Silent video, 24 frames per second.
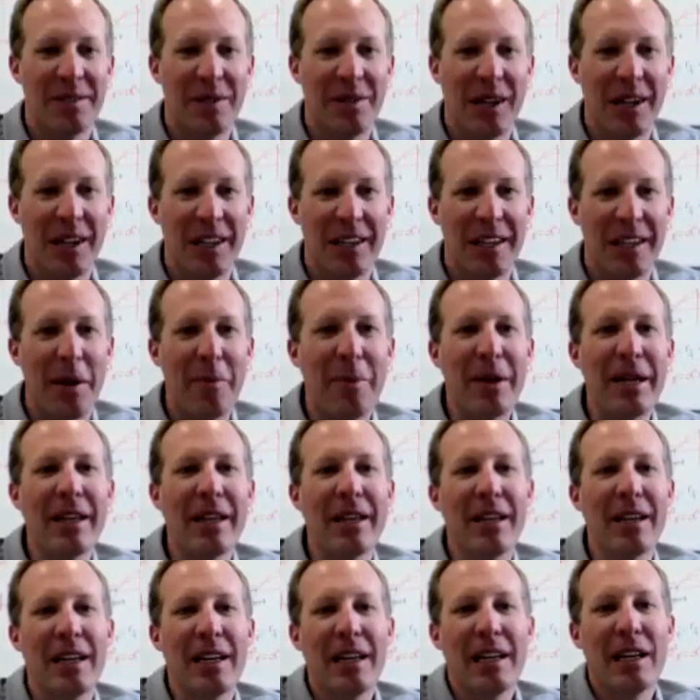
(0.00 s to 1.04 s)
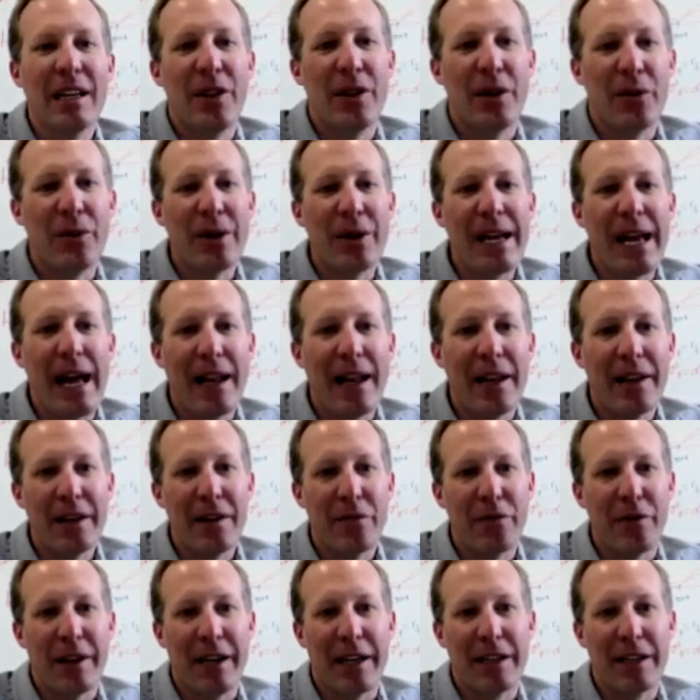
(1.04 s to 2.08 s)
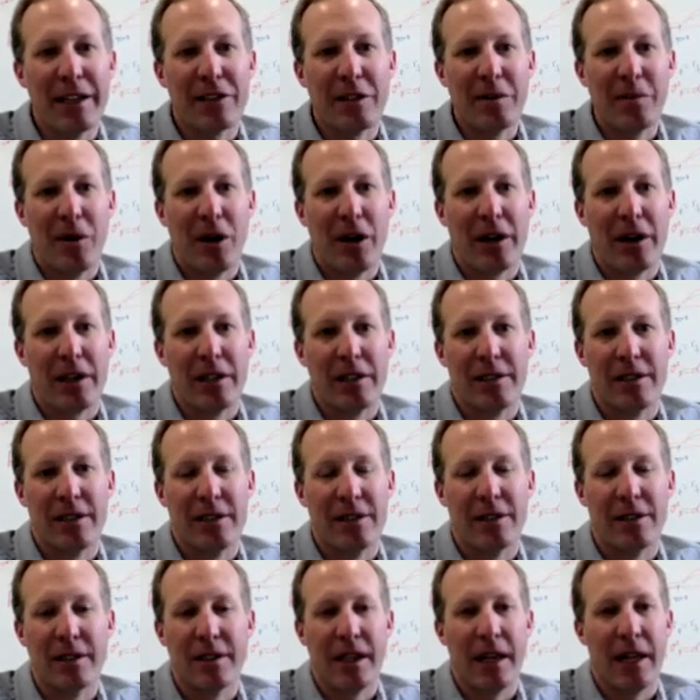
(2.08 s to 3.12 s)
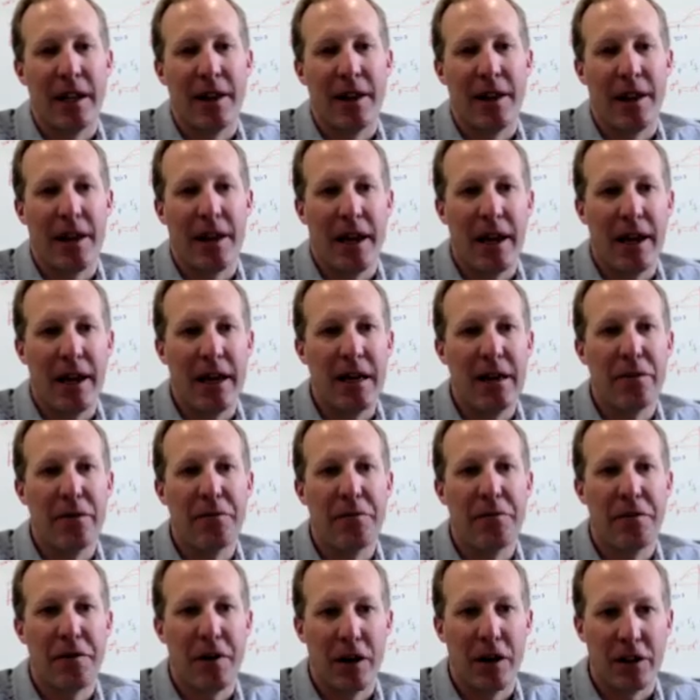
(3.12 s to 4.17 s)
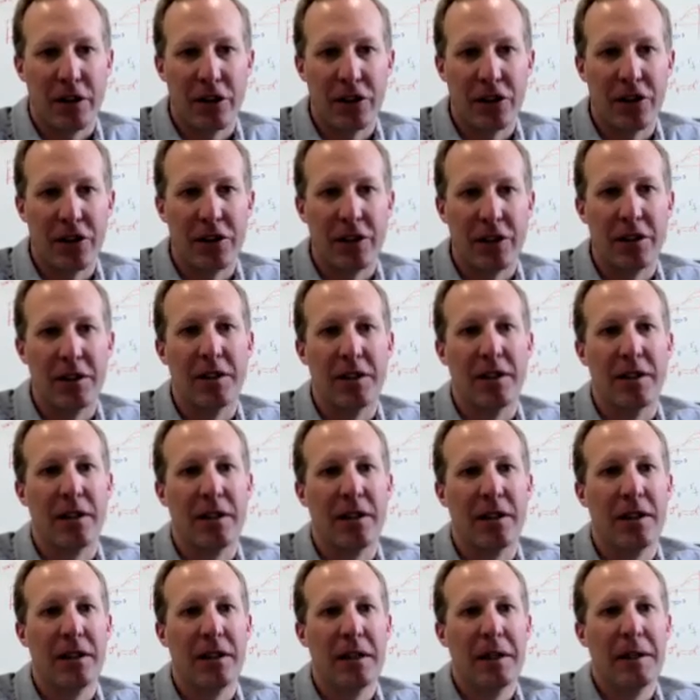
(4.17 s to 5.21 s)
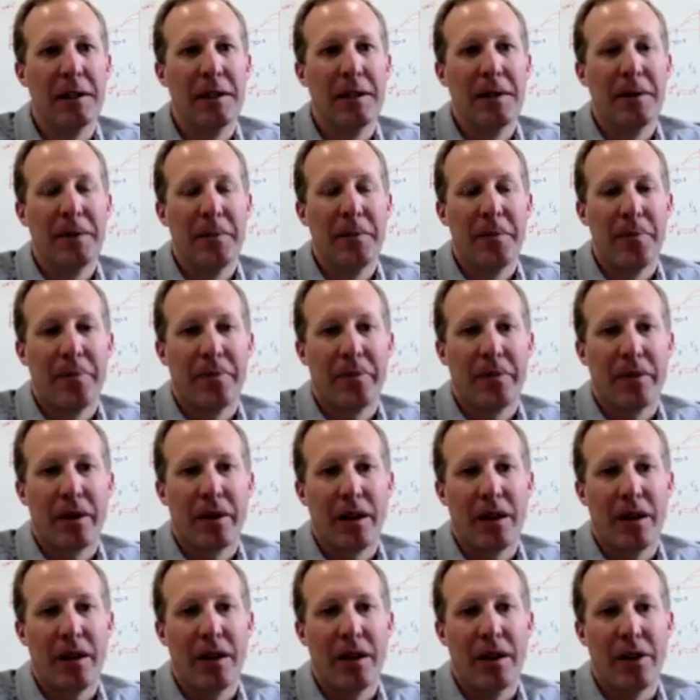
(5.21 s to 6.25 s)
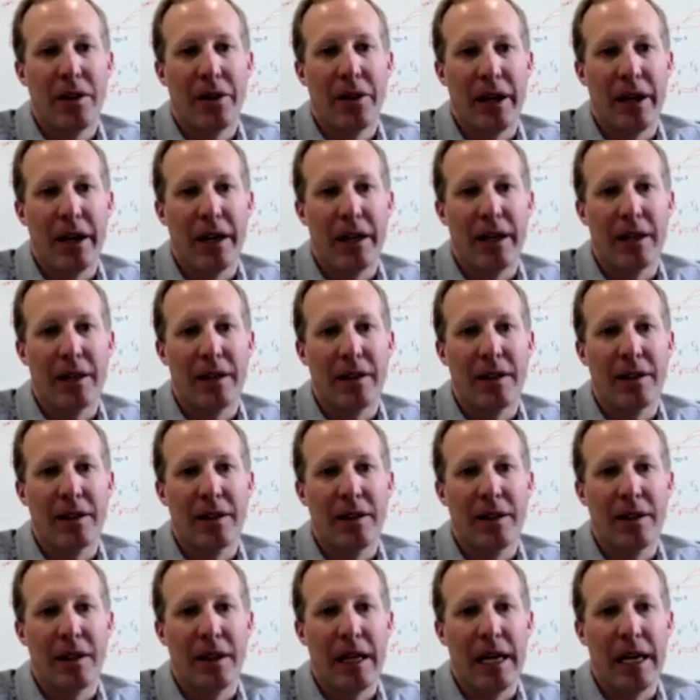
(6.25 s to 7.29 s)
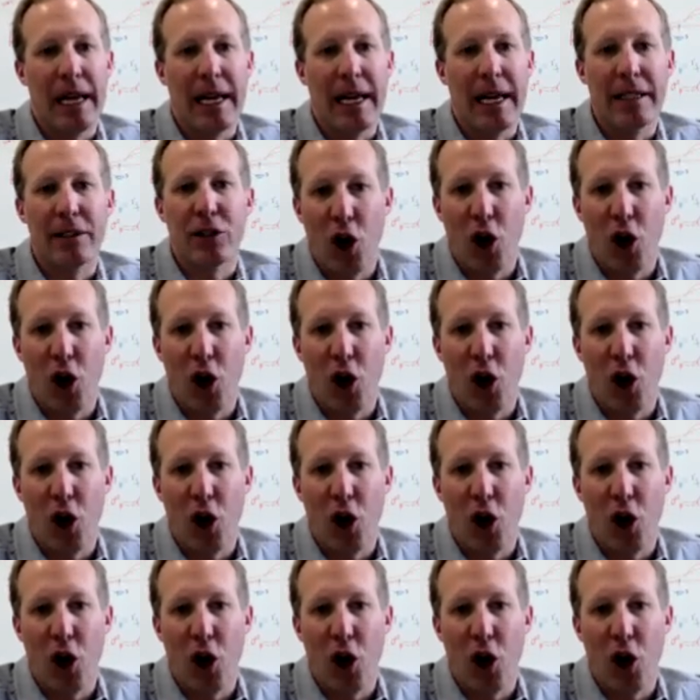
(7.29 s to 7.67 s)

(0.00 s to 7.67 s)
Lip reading: Right. I mean, the reality of financial markets is that they function. It's